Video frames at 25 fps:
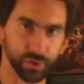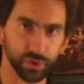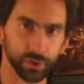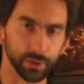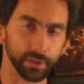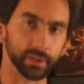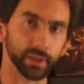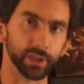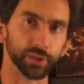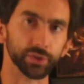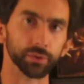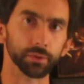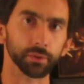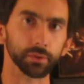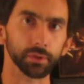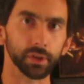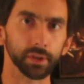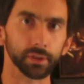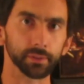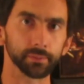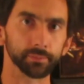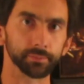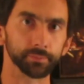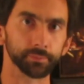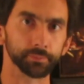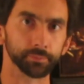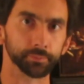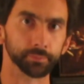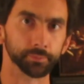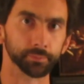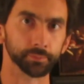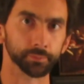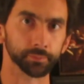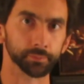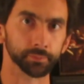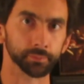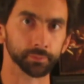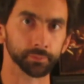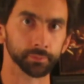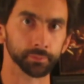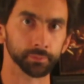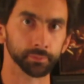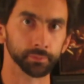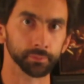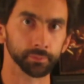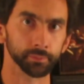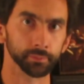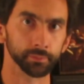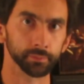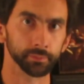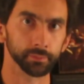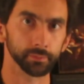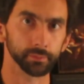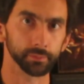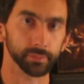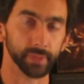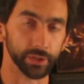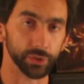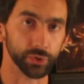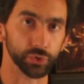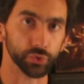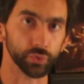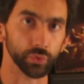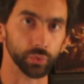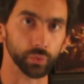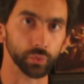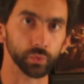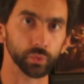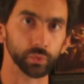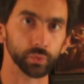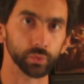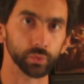to the natural law. That is true.